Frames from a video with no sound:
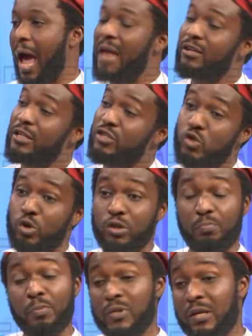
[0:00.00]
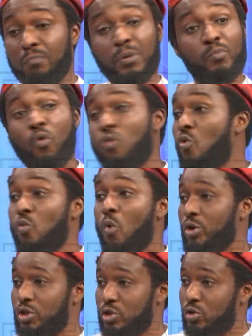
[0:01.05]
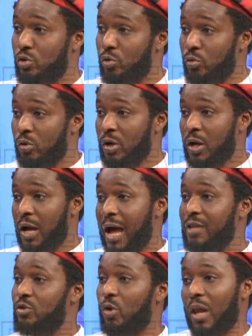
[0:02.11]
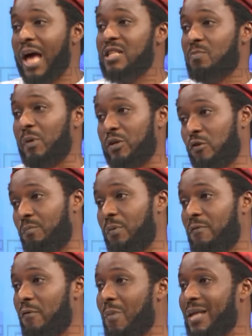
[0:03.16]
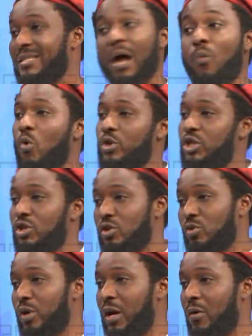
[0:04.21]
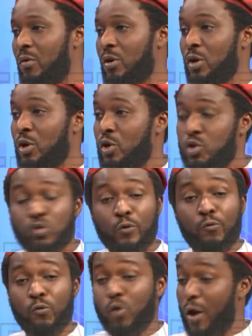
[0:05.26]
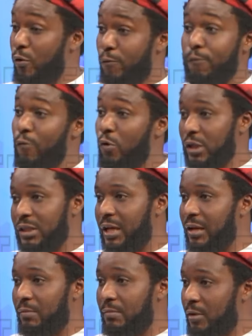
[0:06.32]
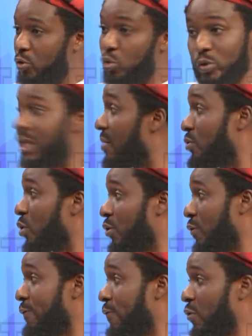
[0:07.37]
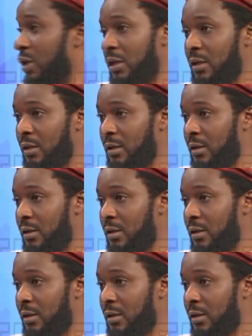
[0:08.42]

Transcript: And it's not the same people who watched you at your last place of performance are watching you now. So if you are not funny then, to them you're not funny.